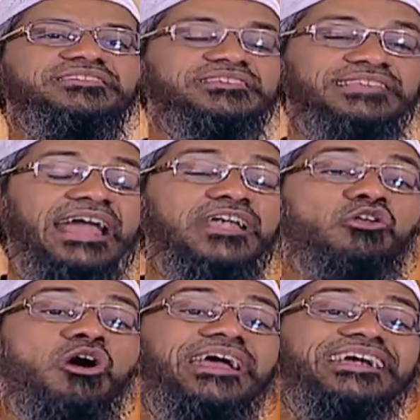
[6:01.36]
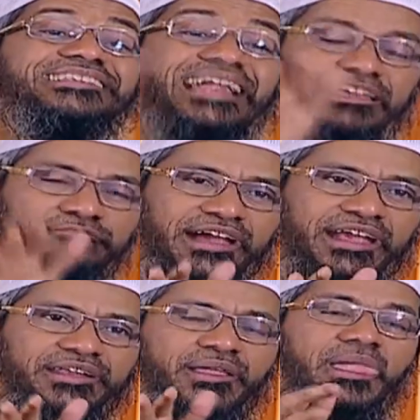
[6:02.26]
That law gets
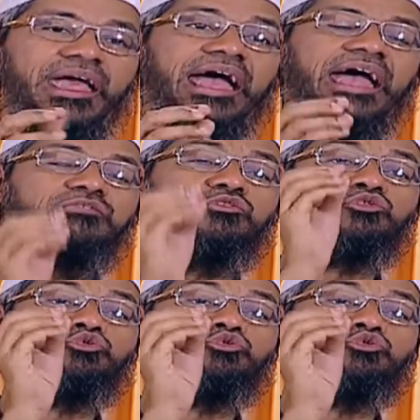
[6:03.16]
nullified and the